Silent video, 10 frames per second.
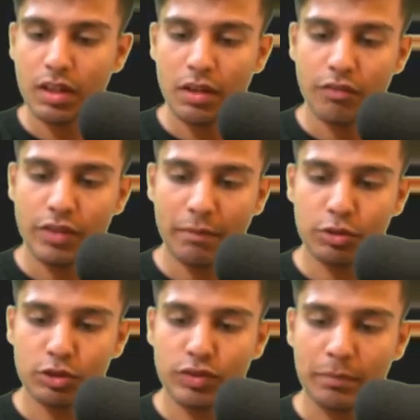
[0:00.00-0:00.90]

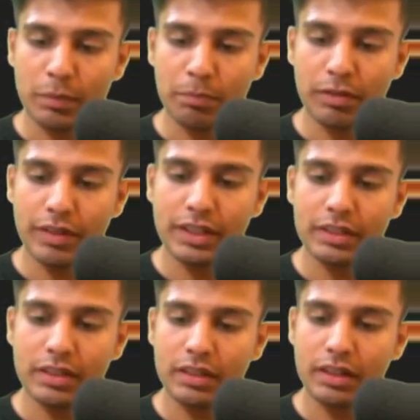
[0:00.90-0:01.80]
the pivot
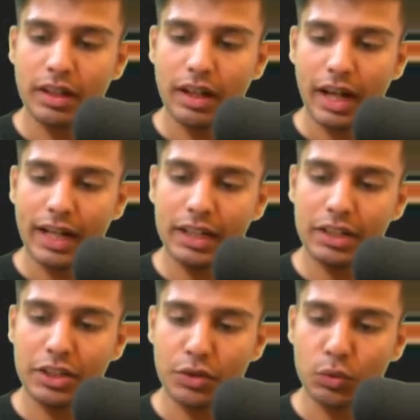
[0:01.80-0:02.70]
and
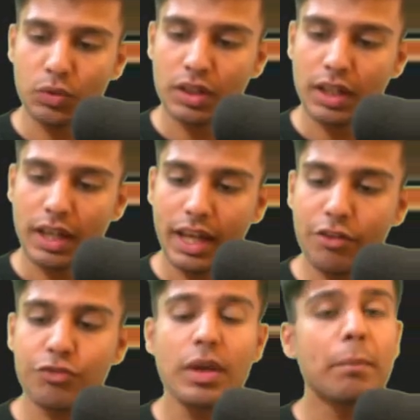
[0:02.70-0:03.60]
Q.
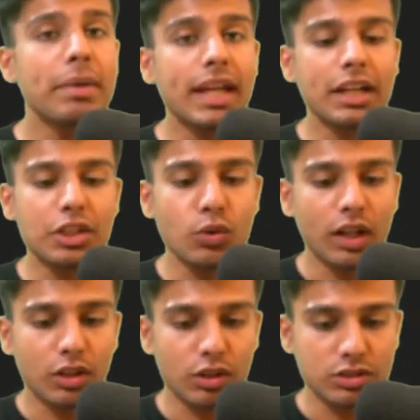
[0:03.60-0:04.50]
If P and Q are
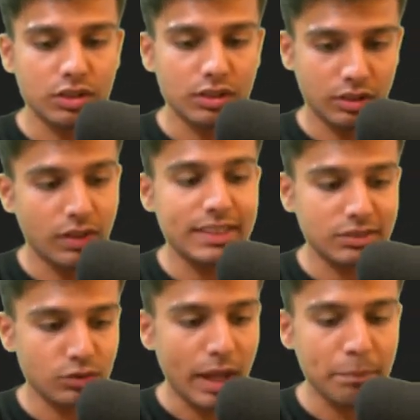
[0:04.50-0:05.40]
crossed, now let's
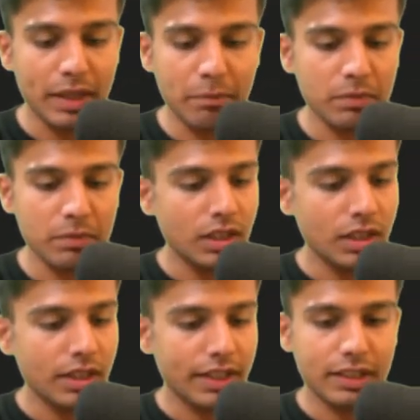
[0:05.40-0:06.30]
swap them.
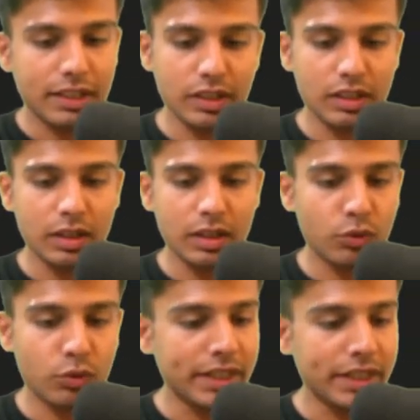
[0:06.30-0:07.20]
It will come
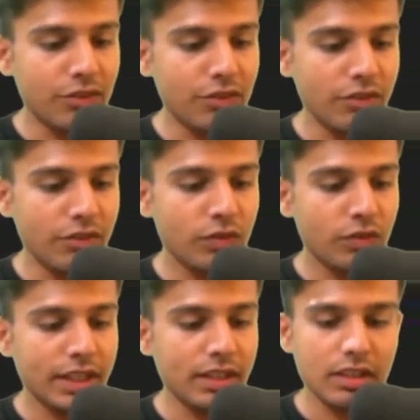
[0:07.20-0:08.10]
25 over
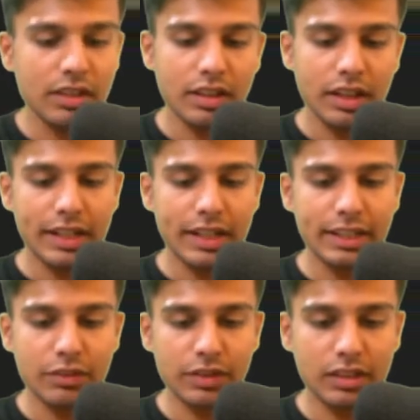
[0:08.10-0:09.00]
here and it
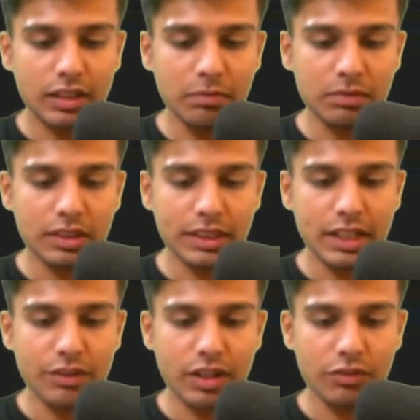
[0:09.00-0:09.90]
will come
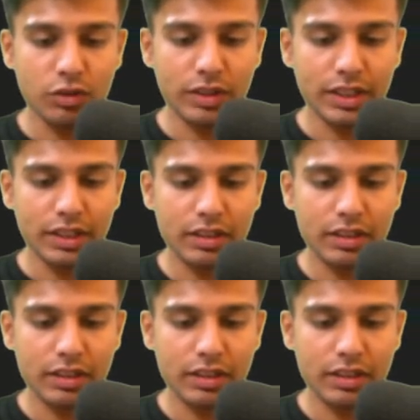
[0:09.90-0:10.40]
35 over here.